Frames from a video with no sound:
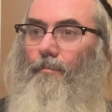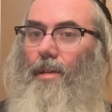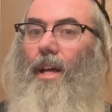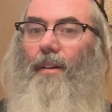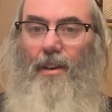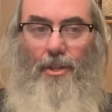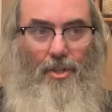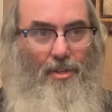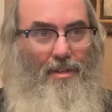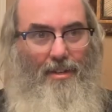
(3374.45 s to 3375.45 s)
Be like
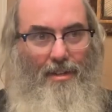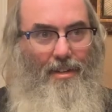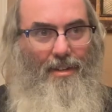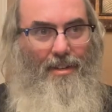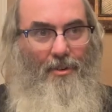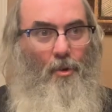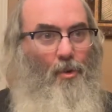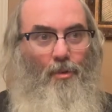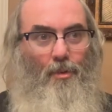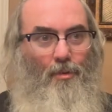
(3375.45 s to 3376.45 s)
fish
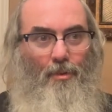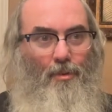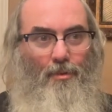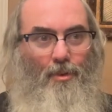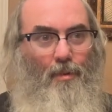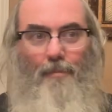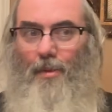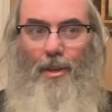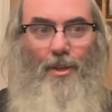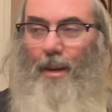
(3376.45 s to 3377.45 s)
who swim
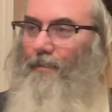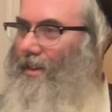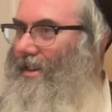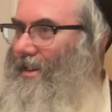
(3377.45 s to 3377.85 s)
with Hashem.